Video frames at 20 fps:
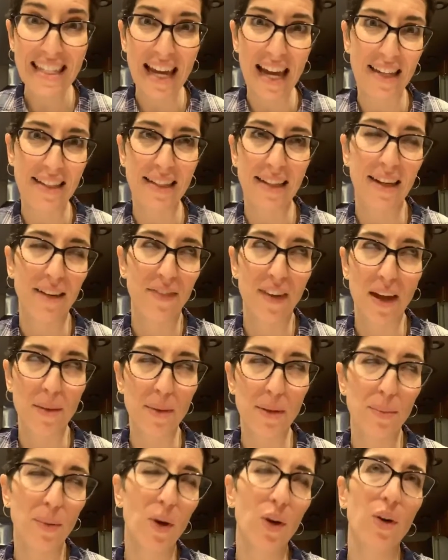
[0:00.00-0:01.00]
It has like a
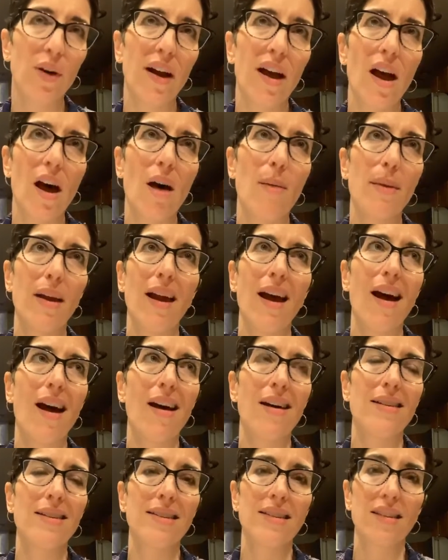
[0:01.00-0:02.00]
family program. It
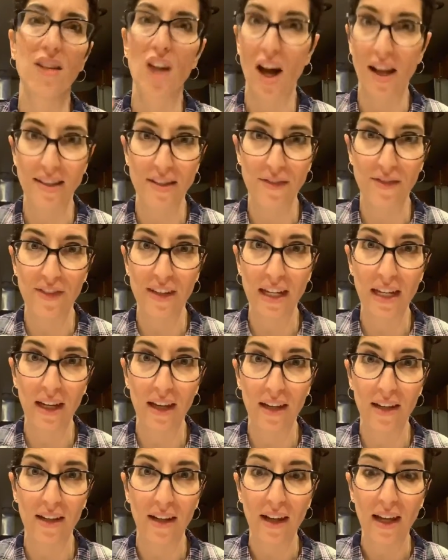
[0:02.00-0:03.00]
has lots of
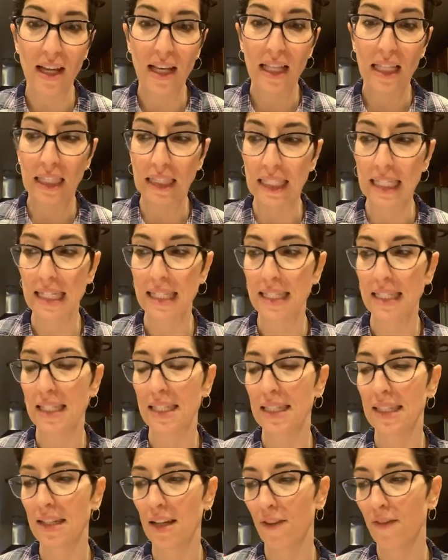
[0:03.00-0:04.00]
vegan lists
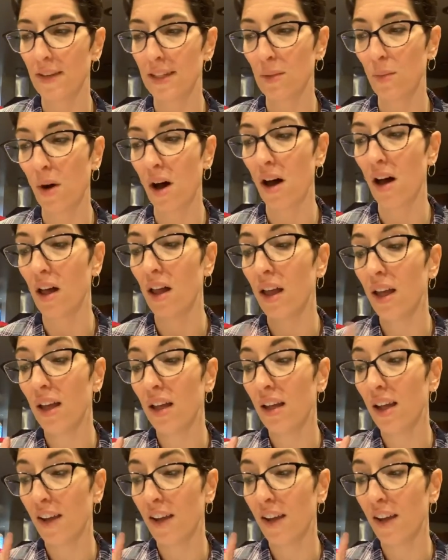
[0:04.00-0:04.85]
and stuff as well.